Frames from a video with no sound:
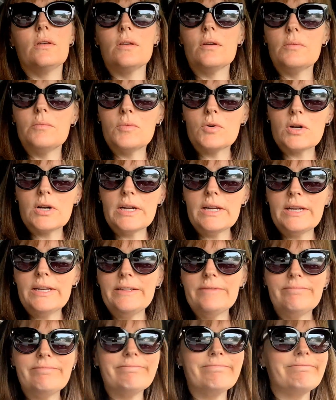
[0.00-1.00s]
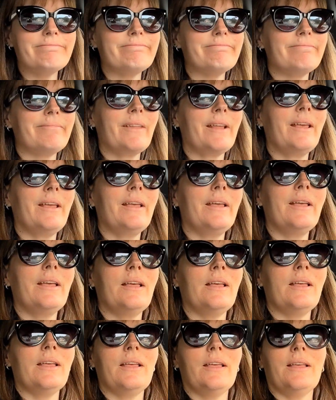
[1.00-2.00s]
Good morning.
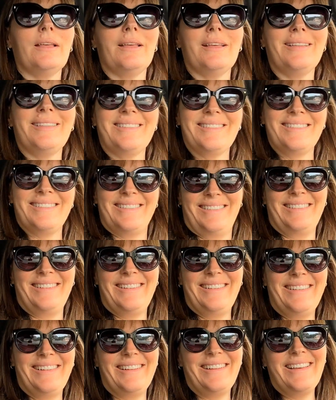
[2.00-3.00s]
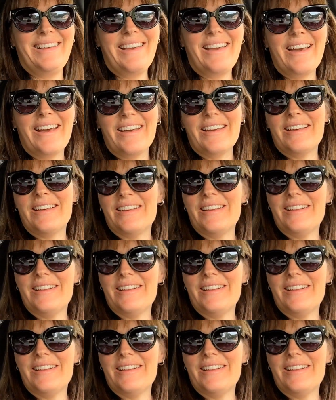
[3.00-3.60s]
Morning, morning. Yeah.